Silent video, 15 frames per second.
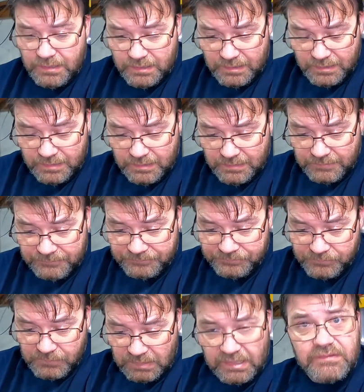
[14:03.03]

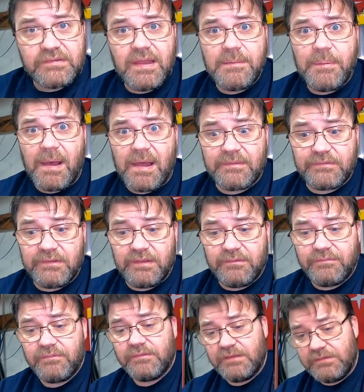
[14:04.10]
But let's stay
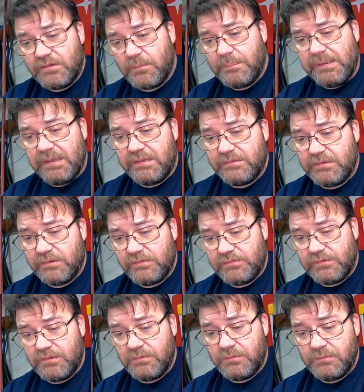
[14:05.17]
positive. Let's hope it gets here
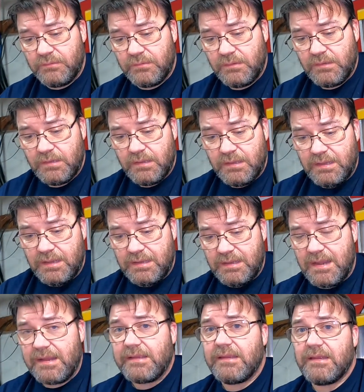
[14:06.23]
soon, and
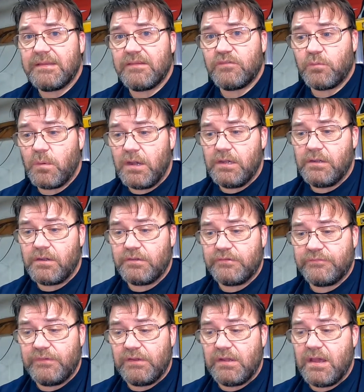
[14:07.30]
then I can get this wiring
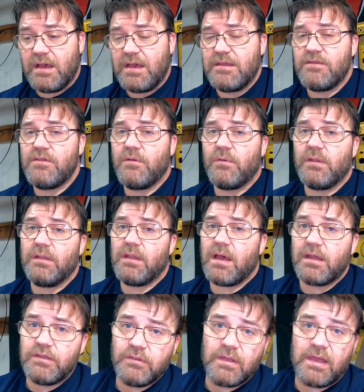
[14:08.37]
harness figured out. I know a
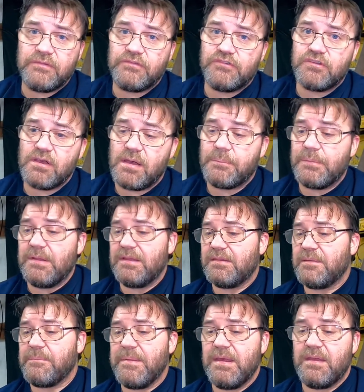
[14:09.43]
lot of you guys are chomping
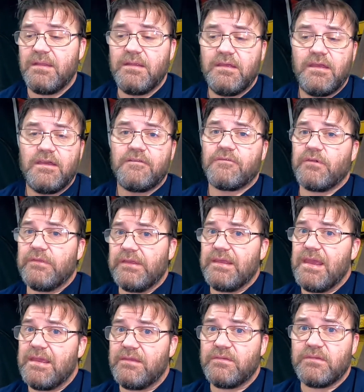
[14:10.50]
at the bit for the
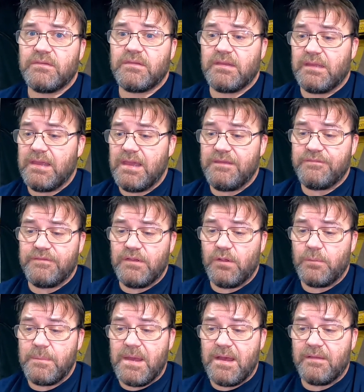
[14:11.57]
K
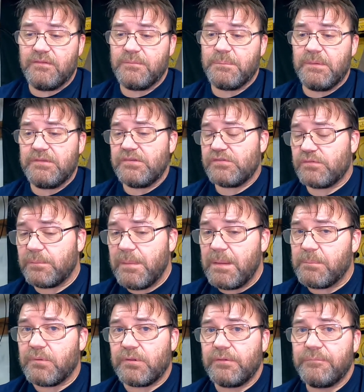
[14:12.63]
Fiero mounts, but just
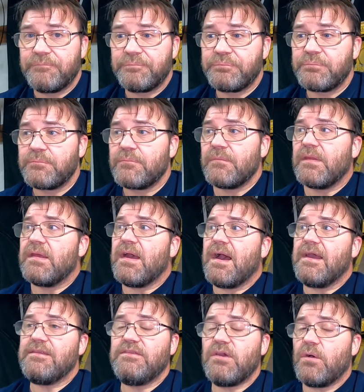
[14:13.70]
remember,
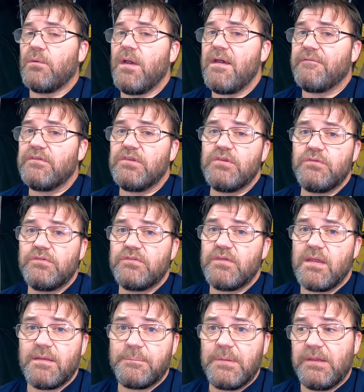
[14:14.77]
I don't have a huge
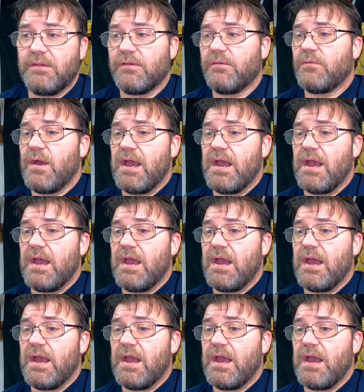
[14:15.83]
setup here.